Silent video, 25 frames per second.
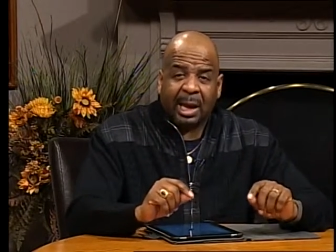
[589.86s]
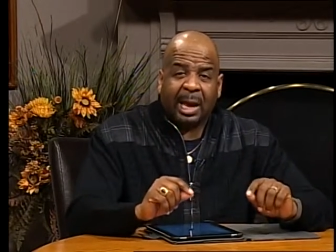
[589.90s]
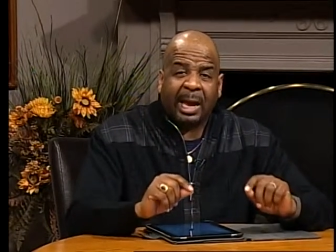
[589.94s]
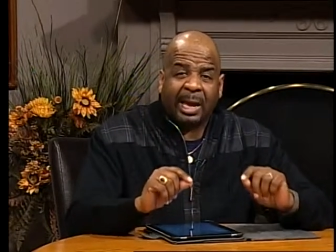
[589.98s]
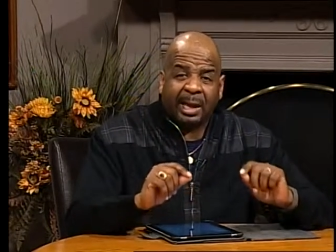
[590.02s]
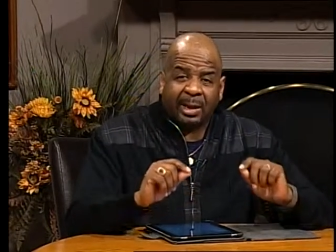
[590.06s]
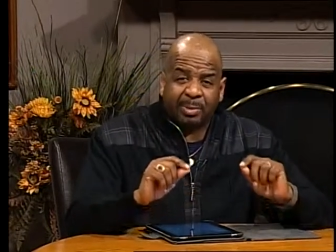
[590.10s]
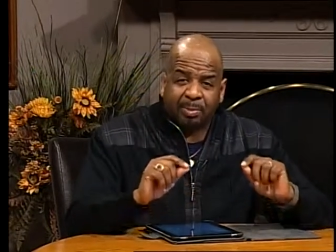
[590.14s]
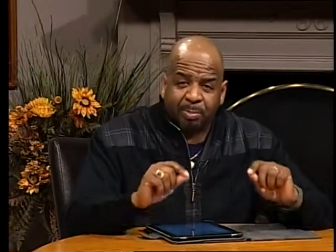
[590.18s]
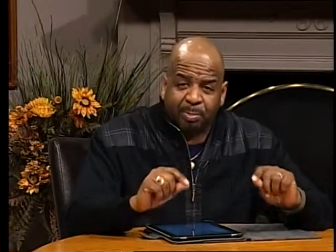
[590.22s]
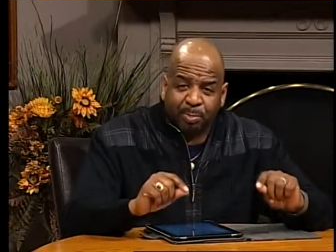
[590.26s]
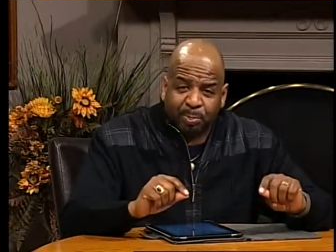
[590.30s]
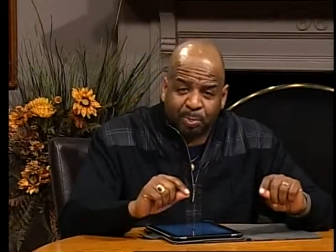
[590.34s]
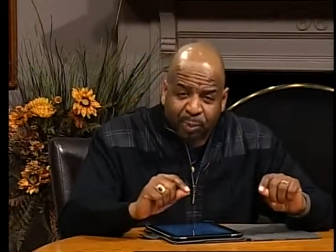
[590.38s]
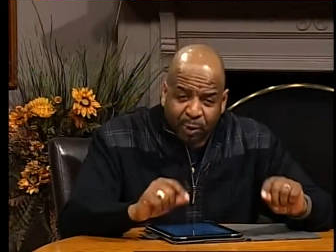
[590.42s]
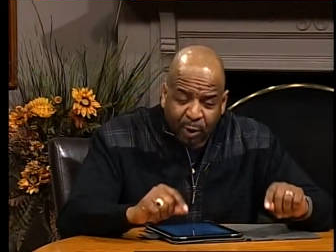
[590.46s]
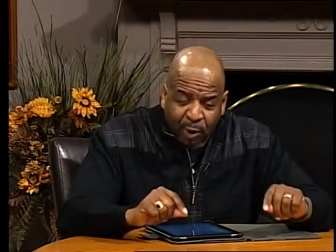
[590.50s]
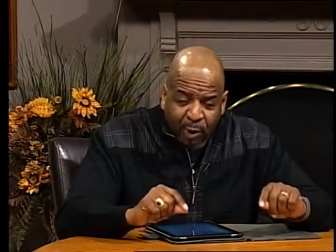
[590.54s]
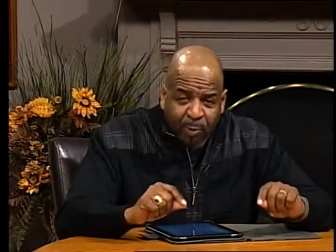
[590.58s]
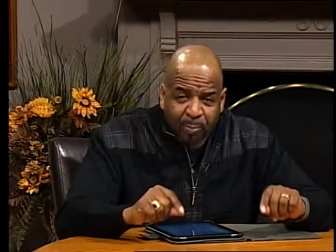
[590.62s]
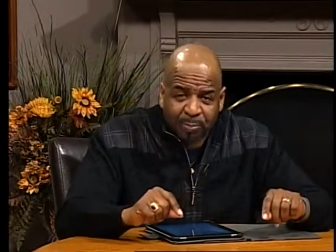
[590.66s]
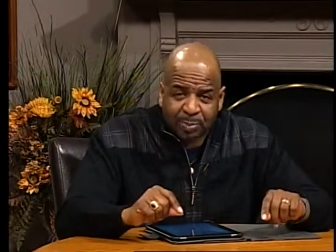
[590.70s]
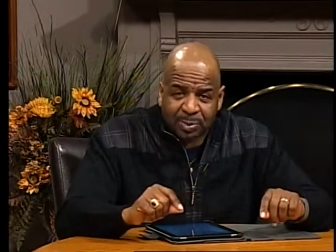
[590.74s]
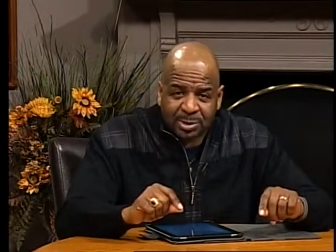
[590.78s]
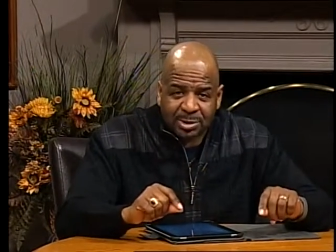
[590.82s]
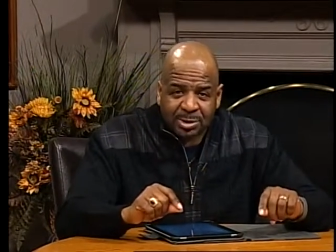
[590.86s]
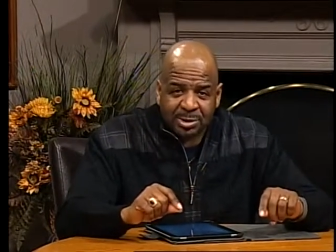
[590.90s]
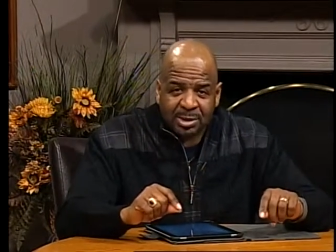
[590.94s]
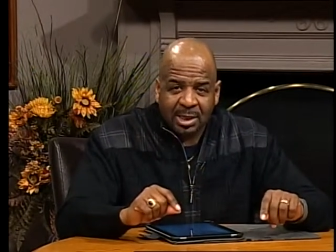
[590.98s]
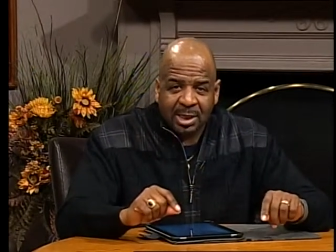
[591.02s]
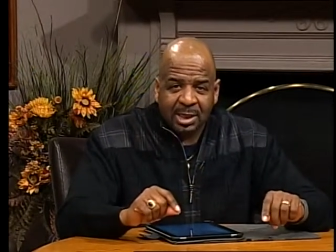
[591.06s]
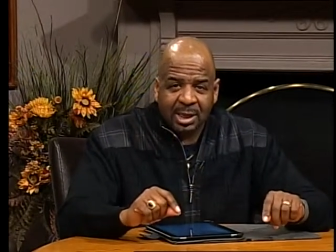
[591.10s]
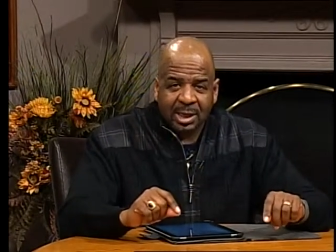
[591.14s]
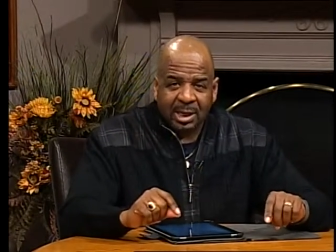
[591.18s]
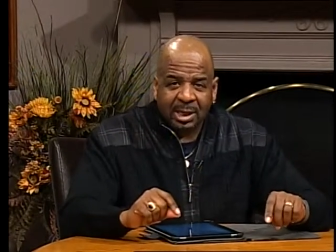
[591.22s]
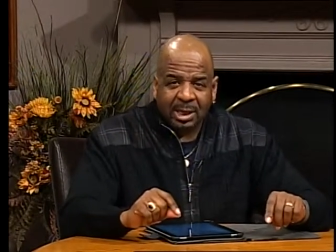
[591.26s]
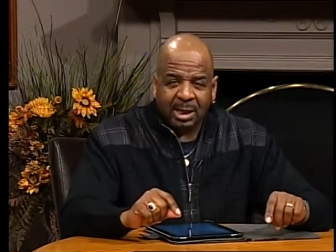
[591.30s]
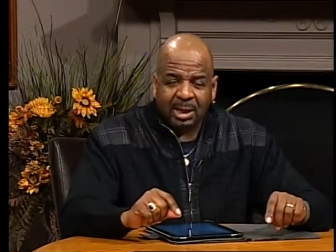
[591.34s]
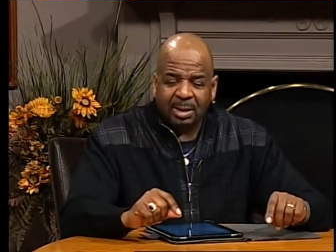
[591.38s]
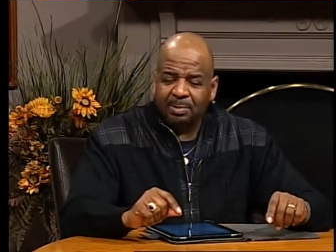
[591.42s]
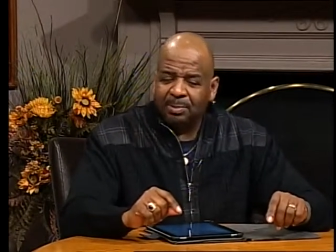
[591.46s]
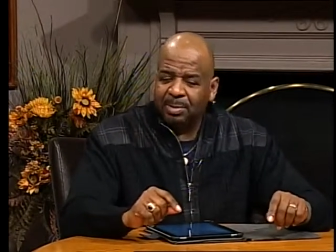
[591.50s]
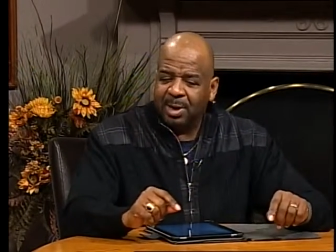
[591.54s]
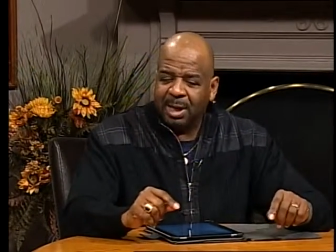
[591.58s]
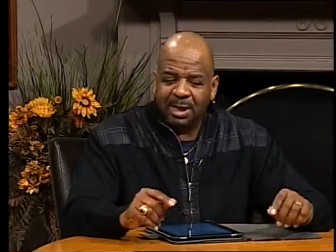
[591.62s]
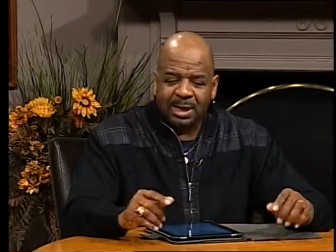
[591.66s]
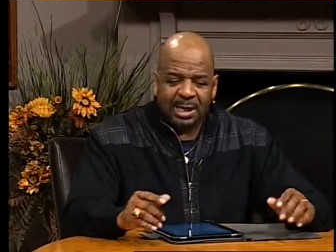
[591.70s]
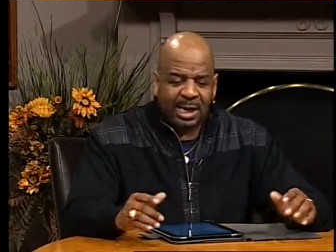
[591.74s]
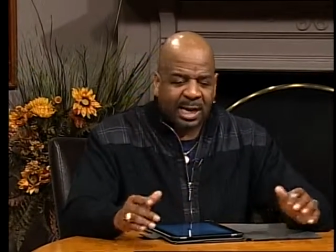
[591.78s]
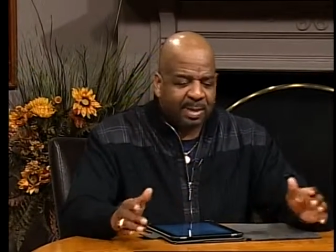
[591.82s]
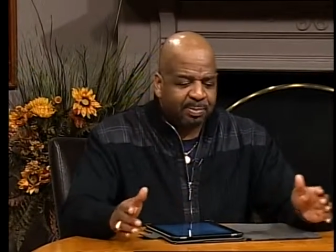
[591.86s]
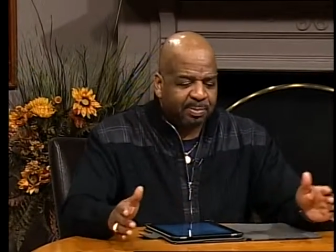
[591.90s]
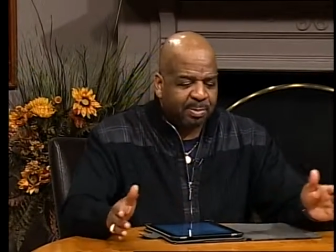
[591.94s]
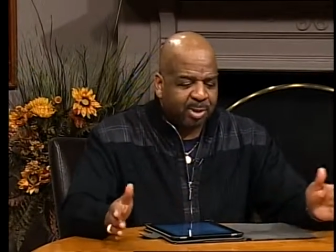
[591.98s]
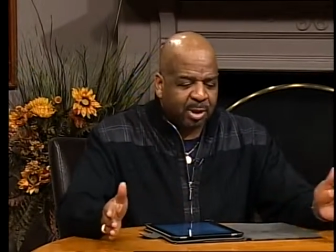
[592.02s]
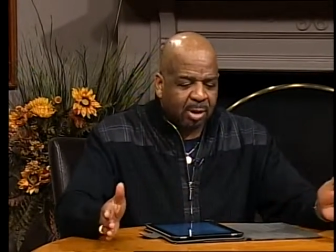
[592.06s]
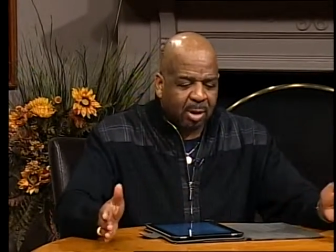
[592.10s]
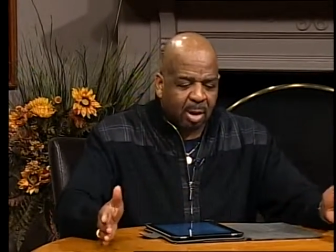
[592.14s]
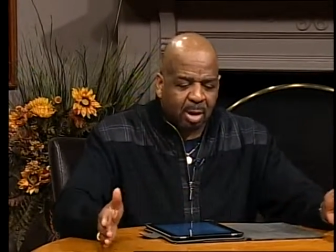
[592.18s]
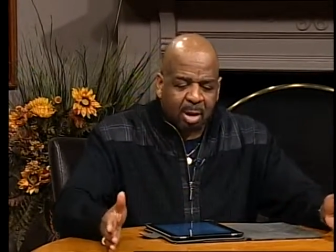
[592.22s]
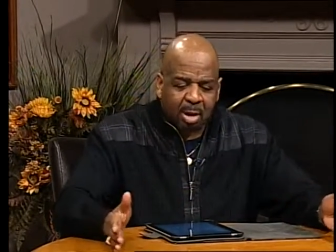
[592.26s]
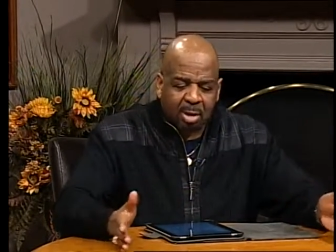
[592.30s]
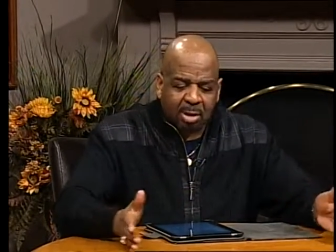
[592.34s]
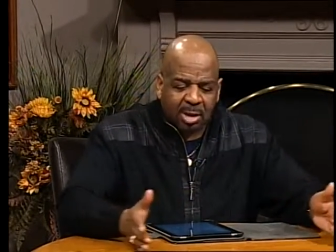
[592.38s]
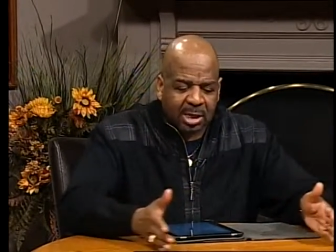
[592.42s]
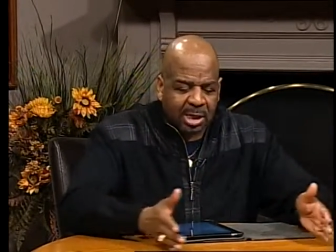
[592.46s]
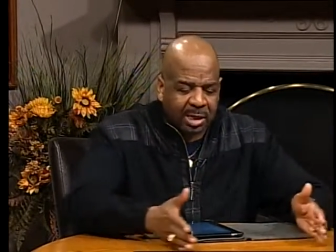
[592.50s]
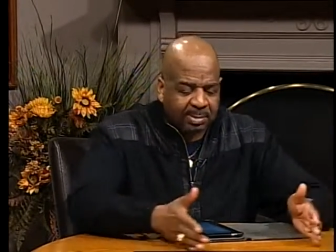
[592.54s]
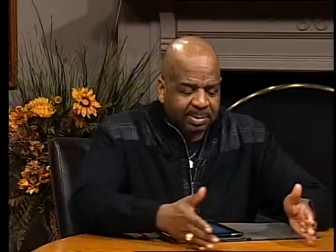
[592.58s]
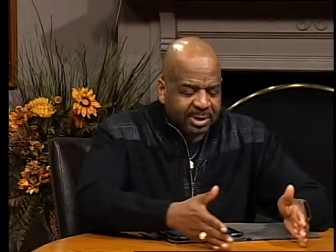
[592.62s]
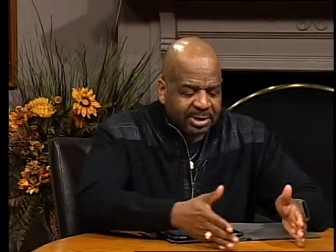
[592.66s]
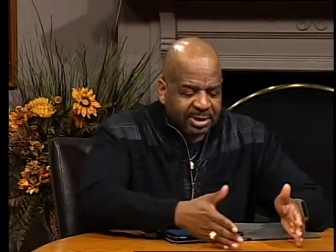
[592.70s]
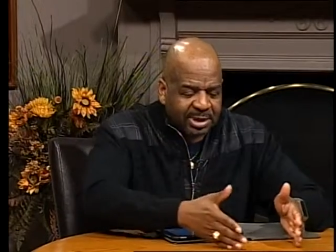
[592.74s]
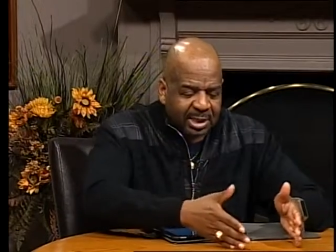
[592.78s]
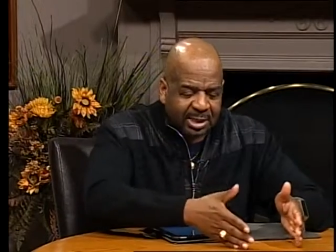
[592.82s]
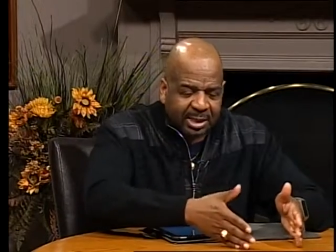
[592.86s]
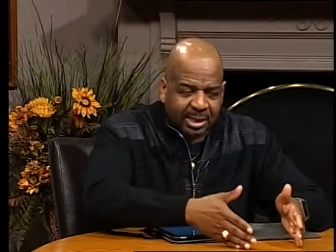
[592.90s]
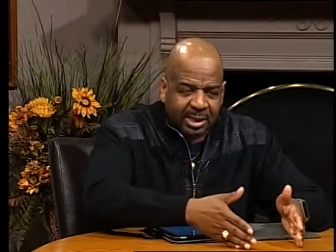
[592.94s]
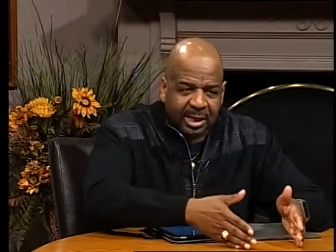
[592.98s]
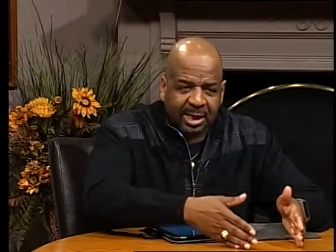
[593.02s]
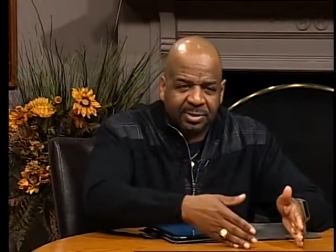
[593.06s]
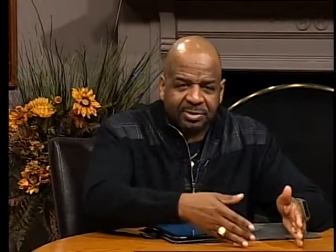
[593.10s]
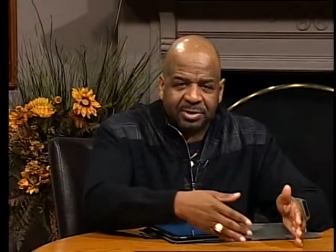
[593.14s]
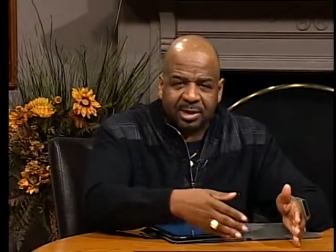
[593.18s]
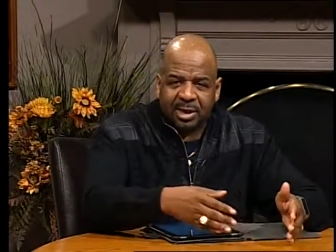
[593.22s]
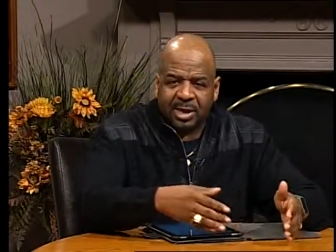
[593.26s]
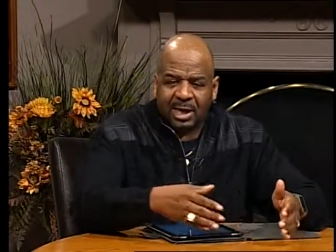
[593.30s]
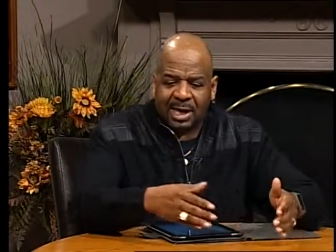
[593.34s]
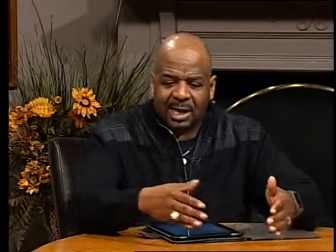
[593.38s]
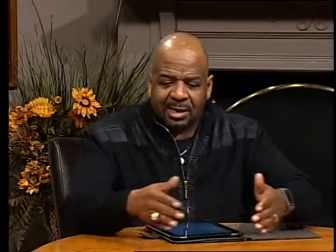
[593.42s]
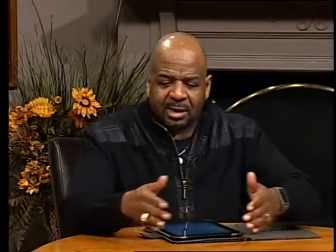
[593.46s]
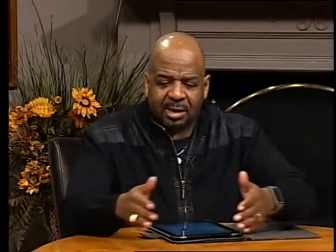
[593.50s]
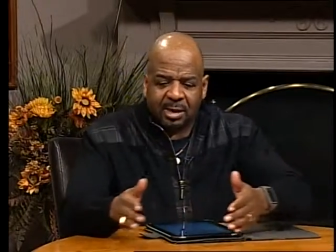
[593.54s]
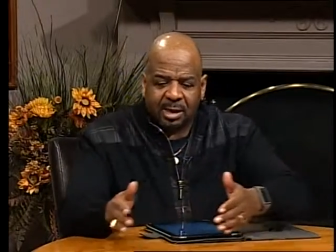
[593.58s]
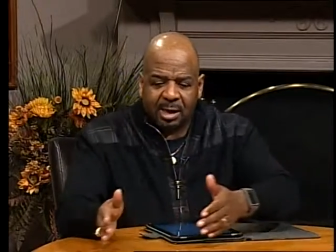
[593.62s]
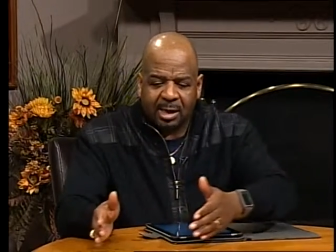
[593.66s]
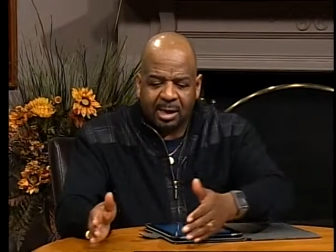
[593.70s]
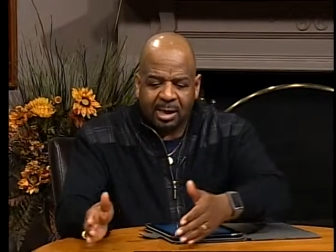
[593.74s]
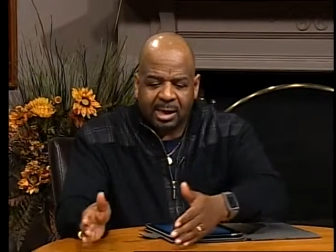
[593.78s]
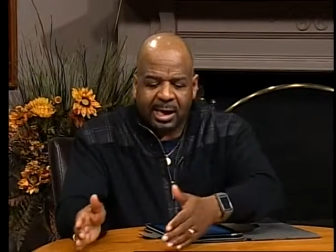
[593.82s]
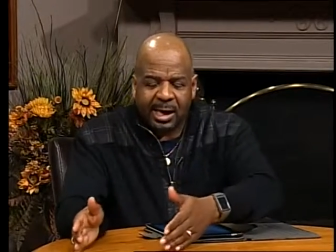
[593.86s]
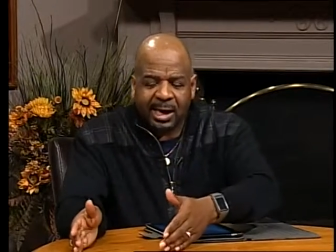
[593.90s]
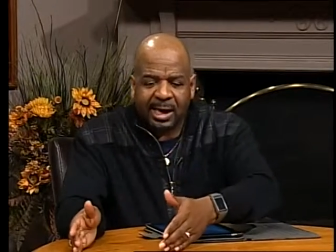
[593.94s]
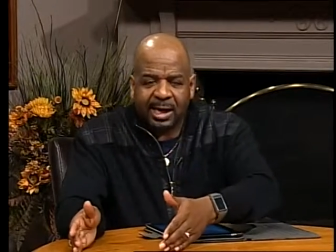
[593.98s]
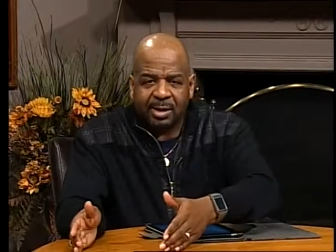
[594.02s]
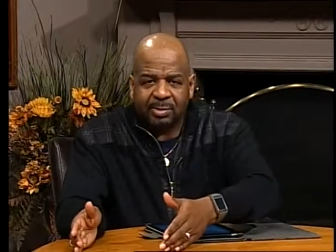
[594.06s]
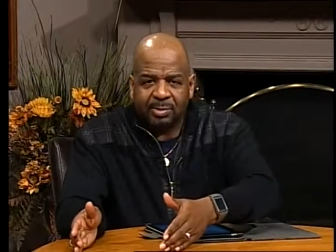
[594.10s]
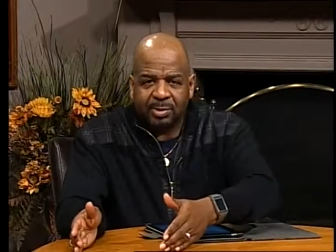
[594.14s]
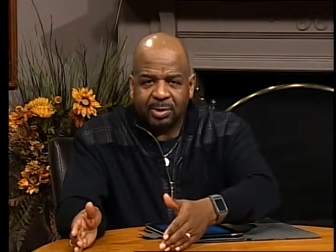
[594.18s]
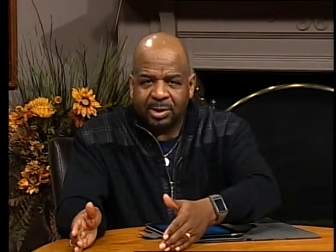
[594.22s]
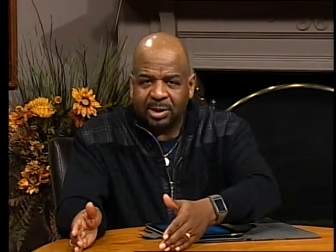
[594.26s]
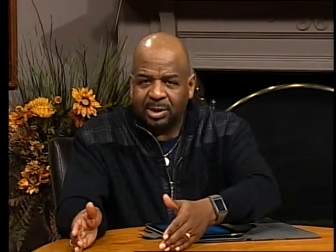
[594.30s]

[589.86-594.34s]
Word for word: a purpose. Mm -hmm. It may not be all coming together like your neighbor.